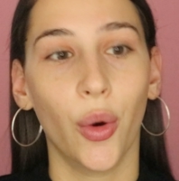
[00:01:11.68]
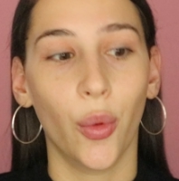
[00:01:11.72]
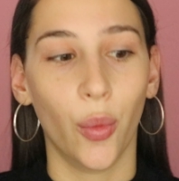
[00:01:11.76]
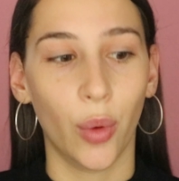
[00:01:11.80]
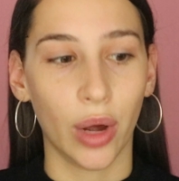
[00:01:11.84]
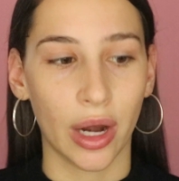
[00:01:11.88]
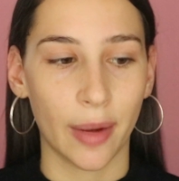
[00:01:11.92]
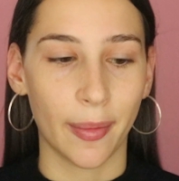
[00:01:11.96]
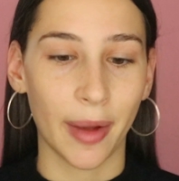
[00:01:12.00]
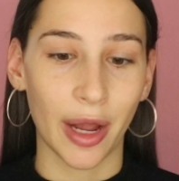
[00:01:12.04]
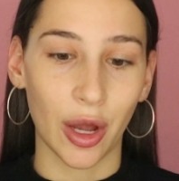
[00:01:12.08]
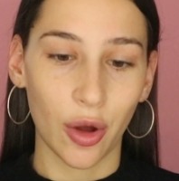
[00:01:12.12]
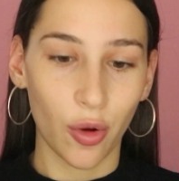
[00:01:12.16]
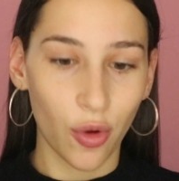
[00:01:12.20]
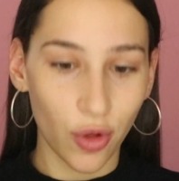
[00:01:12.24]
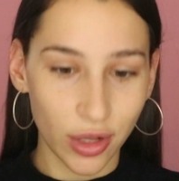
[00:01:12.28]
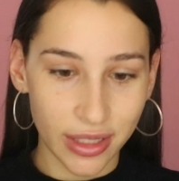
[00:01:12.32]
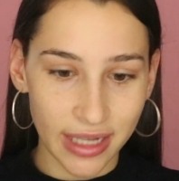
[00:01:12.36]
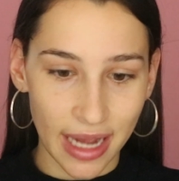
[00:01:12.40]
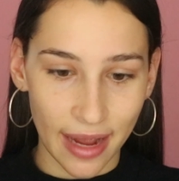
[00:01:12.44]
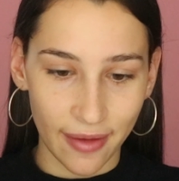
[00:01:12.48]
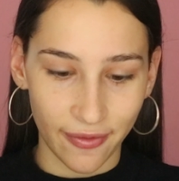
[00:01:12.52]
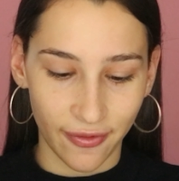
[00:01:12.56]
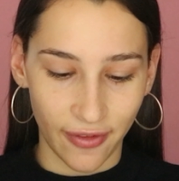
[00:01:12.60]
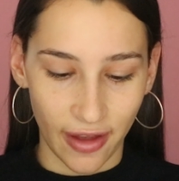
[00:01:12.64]
one of my
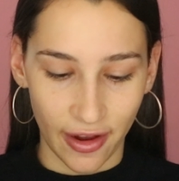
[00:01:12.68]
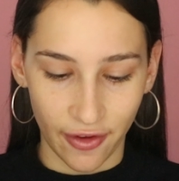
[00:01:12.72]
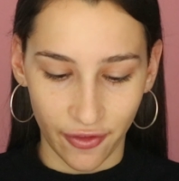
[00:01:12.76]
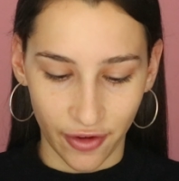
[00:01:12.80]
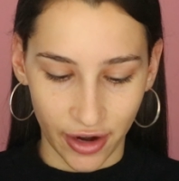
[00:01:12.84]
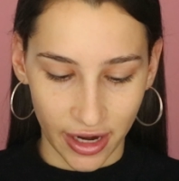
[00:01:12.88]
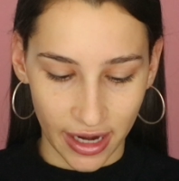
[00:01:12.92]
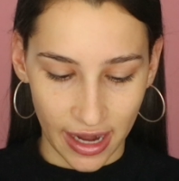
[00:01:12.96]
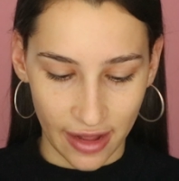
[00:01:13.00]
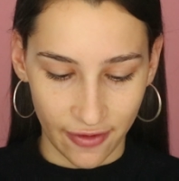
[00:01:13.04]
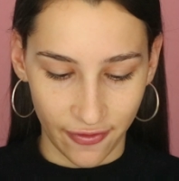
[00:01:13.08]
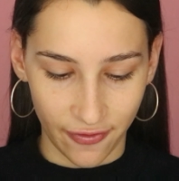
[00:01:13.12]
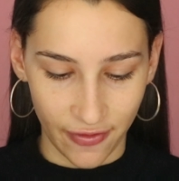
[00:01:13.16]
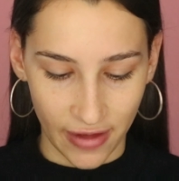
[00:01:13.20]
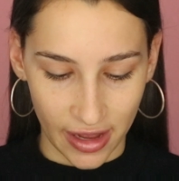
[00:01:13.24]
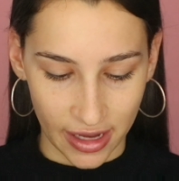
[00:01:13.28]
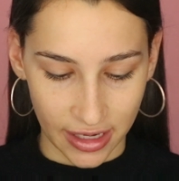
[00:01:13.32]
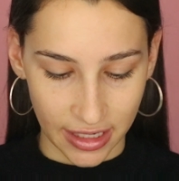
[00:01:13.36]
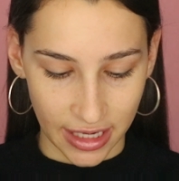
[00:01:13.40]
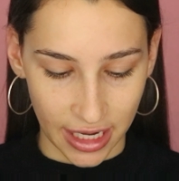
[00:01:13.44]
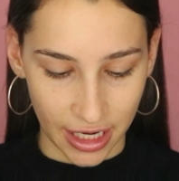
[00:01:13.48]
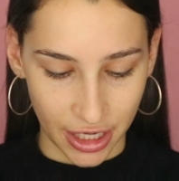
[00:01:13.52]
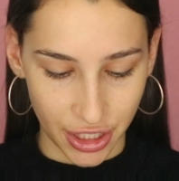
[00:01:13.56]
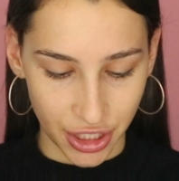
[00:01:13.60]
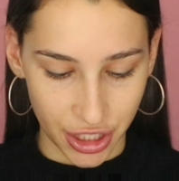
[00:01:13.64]
all-time favorite
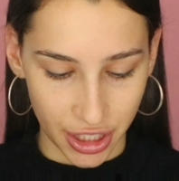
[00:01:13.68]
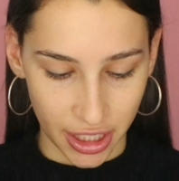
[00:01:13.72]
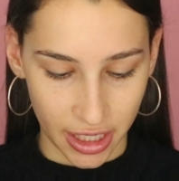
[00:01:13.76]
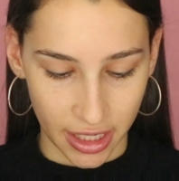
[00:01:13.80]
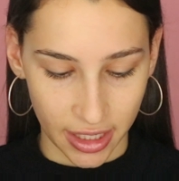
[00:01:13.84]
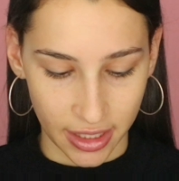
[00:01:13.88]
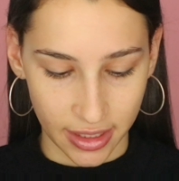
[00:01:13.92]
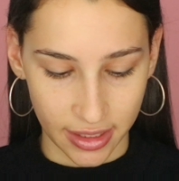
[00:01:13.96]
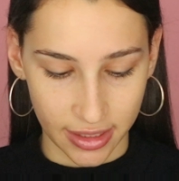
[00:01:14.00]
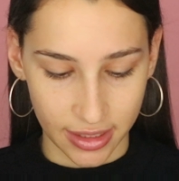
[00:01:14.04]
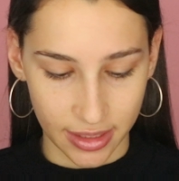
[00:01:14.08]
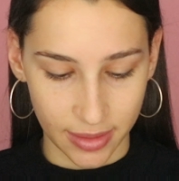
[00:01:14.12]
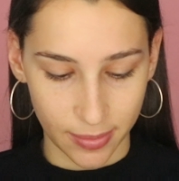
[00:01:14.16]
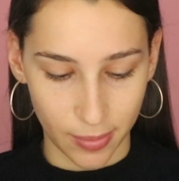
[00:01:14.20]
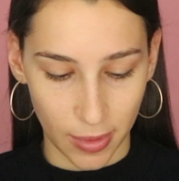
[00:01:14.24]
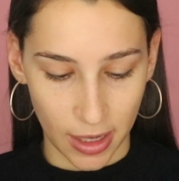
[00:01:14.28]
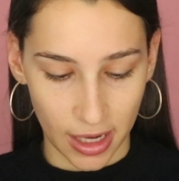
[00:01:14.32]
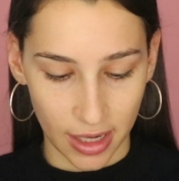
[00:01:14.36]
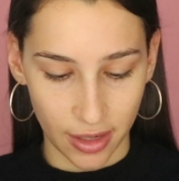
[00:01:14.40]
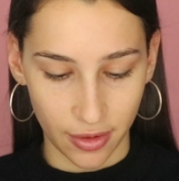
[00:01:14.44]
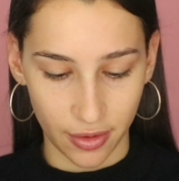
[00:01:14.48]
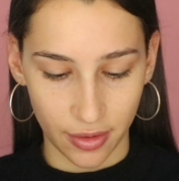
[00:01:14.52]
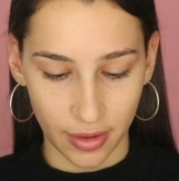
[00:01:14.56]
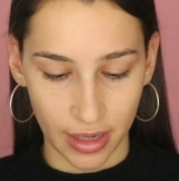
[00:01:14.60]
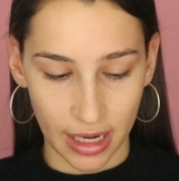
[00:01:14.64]
foundations,
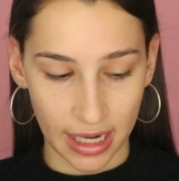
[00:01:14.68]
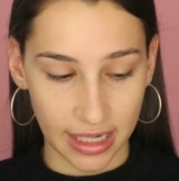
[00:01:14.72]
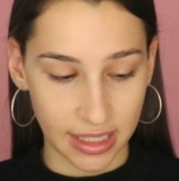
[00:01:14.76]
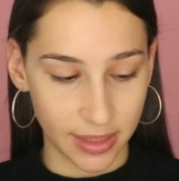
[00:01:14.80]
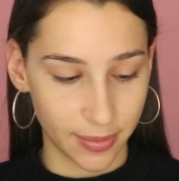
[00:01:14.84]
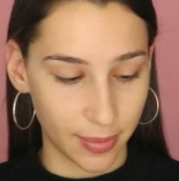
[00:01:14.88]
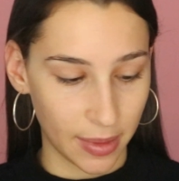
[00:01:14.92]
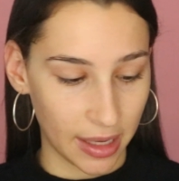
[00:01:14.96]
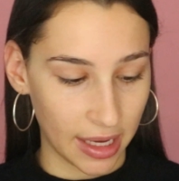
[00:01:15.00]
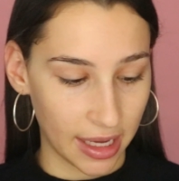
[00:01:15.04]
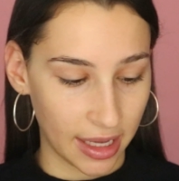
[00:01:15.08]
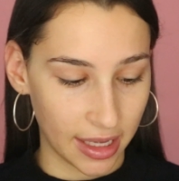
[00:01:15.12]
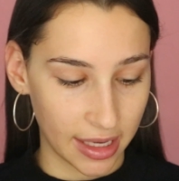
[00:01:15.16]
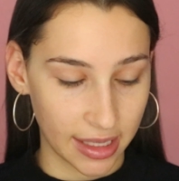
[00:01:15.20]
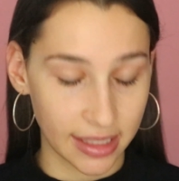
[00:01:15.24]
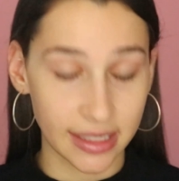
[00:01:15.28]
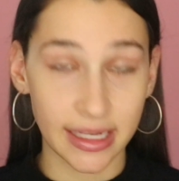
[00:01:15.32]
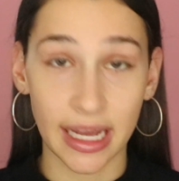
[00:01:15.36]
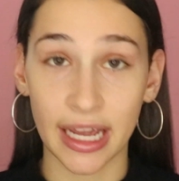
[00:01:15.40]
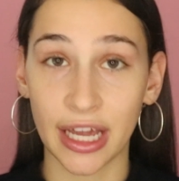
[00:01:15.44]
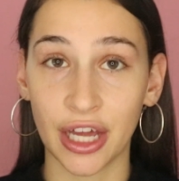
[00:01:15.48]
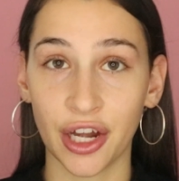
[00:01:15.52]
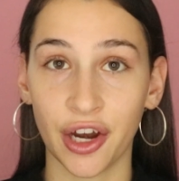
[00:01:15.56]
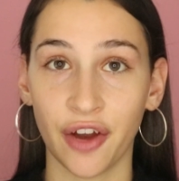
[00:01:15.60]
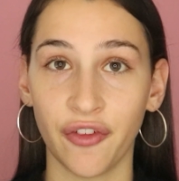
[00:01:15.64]
but it's been
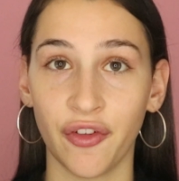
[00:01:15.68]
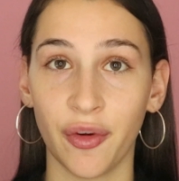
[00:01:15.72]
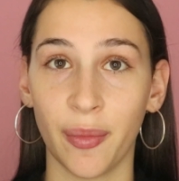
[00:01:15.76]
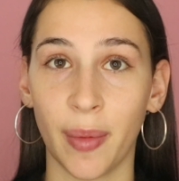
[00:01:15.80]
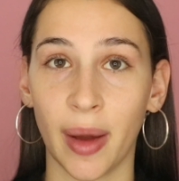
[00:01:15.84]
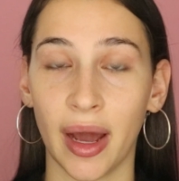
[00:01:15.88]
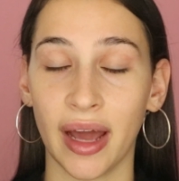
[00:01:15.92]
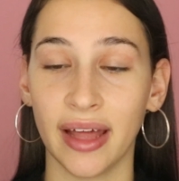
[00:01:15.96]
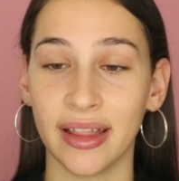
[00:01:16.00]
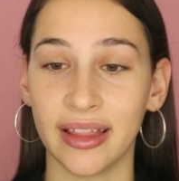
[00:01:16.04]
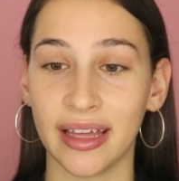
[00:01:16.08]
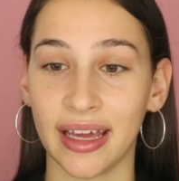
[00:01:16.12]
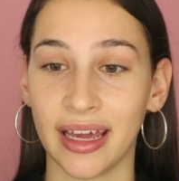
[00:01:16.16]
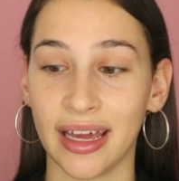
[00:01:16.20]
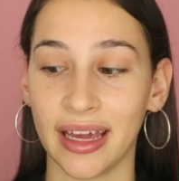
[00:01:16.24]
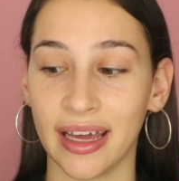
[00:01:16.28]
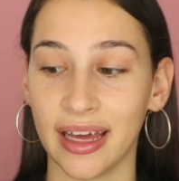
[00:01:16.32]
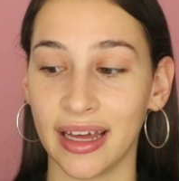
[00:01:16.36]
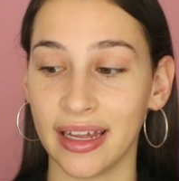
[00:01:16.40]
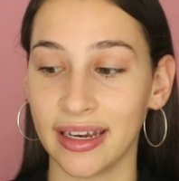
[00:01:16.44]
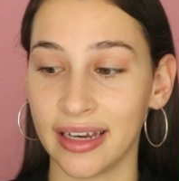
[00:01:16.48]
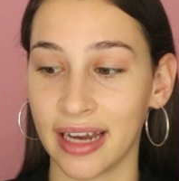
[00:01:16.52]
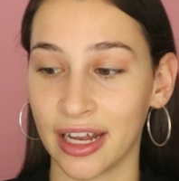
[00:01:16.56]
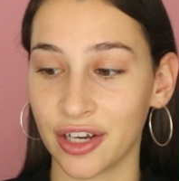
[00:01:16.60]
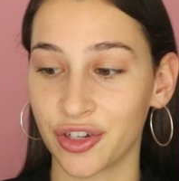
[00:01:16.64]
taken over by
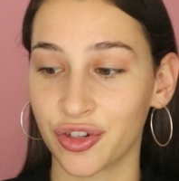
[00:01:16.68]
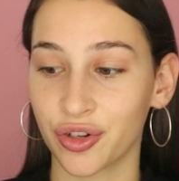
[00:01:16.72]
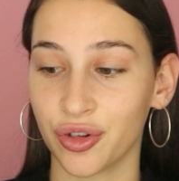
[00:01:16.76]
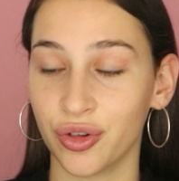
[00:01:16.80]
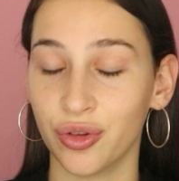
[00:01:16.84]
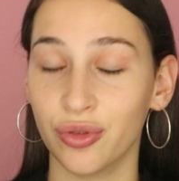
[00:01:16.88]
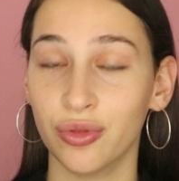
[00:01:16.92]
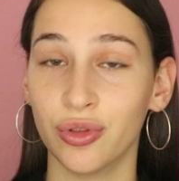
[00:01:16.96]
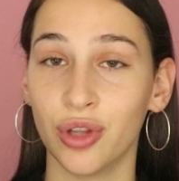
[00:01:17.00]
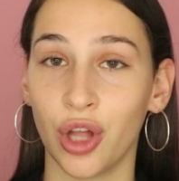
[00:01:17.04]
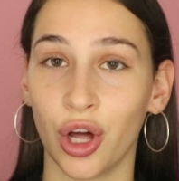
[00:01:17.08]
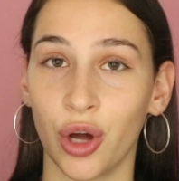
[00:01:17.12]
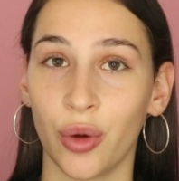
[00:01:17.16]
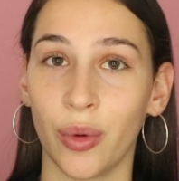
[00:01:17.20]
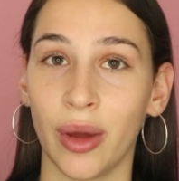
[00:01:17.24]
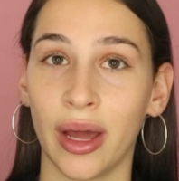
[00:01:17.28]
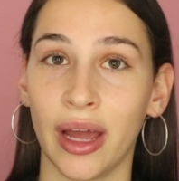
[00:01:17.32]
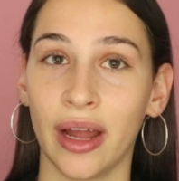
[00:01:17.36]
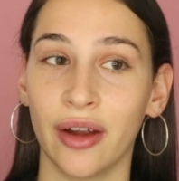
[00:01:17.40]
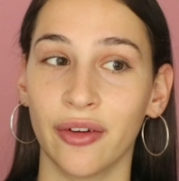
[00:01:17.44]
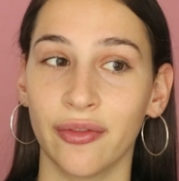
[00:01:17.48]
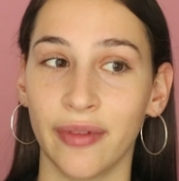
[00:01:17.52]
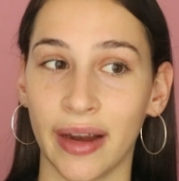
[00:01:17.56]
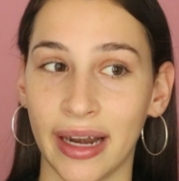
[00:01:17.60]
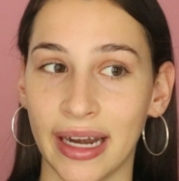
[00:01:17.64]
the Natural
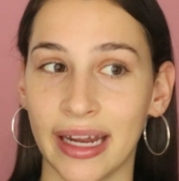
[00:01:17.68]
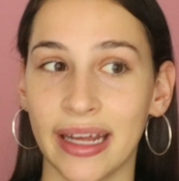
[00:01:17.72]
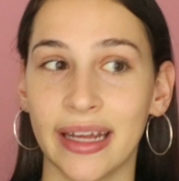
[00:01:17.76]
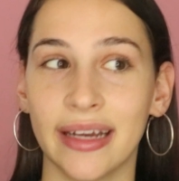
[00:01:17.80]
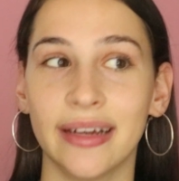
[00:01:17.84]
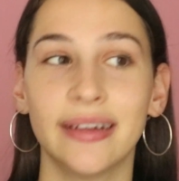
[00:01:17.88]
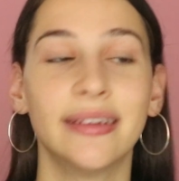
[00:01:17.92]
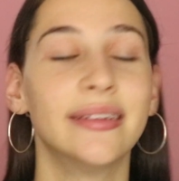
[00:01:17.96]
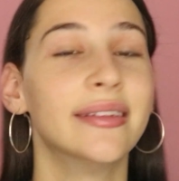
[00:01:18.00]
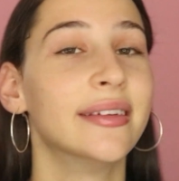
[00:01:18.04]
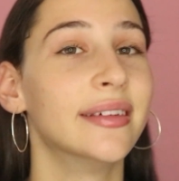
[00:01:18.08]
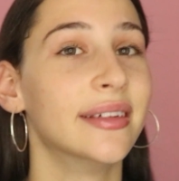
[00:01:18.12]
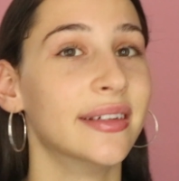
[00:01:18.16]
Longwear Radiant